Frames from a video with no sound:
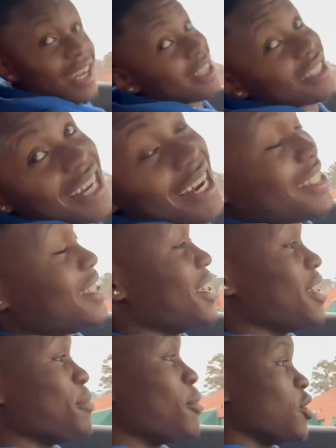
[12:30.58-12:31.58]
out of ten out of ten.
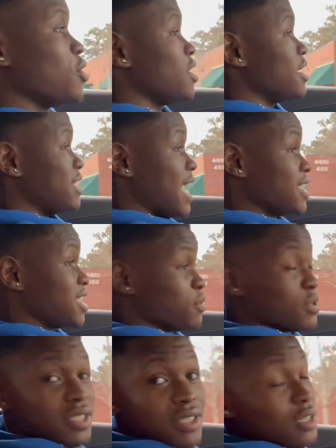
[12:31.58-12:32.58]
Yeah, that, that's
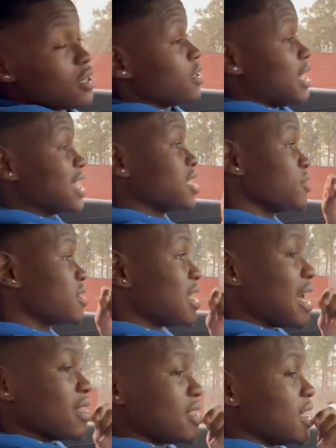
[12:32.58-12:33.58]
was, ten out of ten. That shit was ten
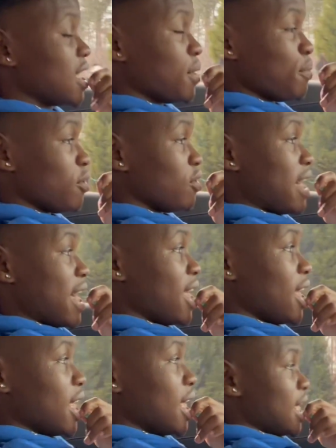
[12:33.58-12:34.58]
out of ten, bro. Like,
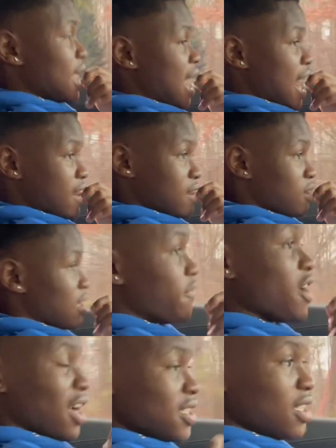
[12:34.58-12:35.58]
if
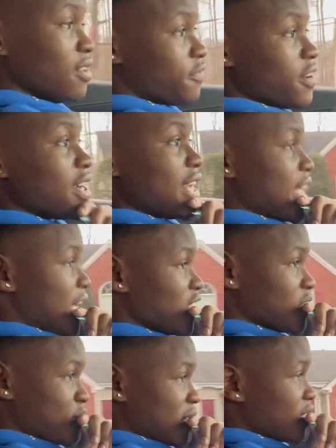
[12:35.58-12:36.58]
y'all seen the front of that
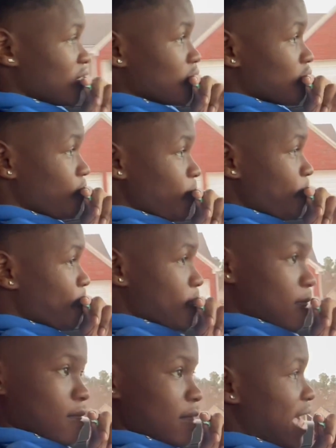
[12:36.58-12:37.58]
house, bro,
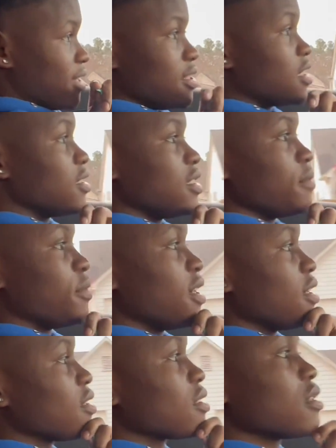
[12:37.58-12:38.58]
like literally,
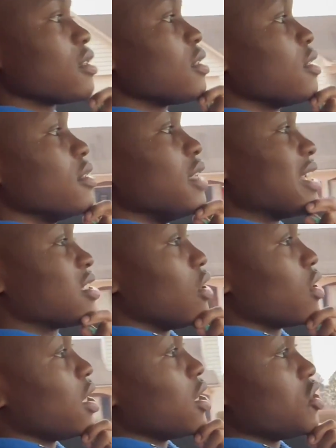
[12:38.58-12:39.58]
bro, that's
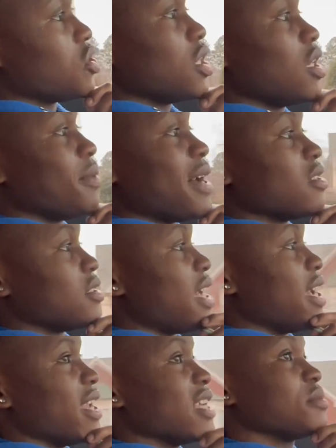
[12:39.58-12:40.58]
low key a dream house.
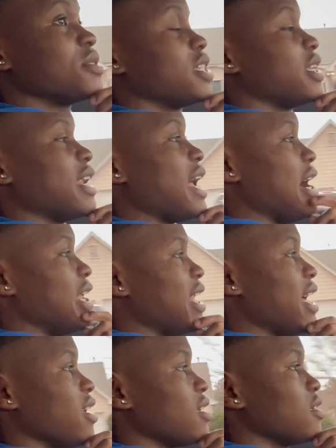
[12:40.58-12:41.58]
Like, that's some shit that I
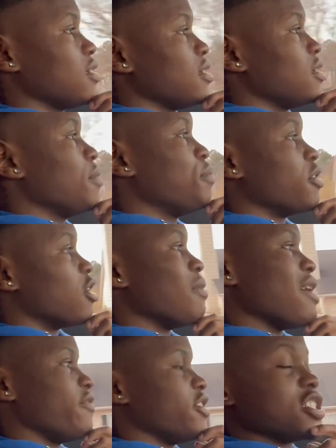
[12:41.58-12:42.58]
like put on
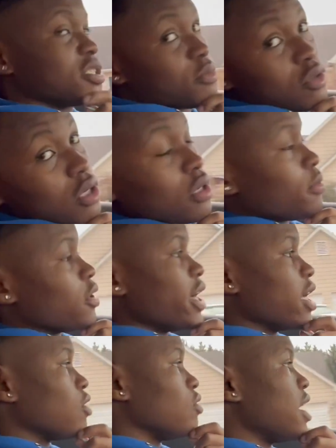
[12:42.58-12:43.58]
my vision board, bro. I
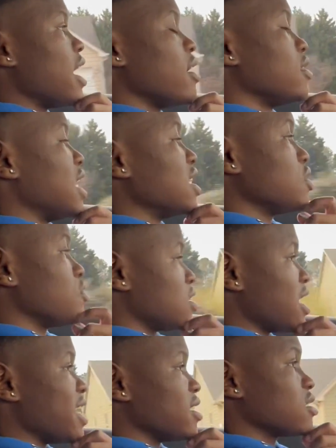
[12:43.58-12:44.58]
ain't gonna lie. That shit was
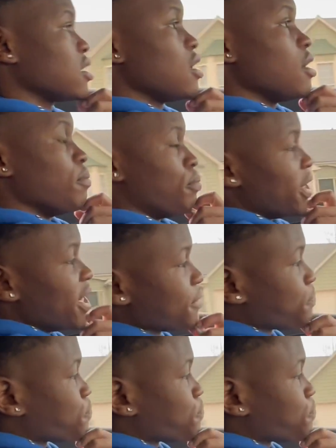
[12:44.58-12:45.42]
nice. But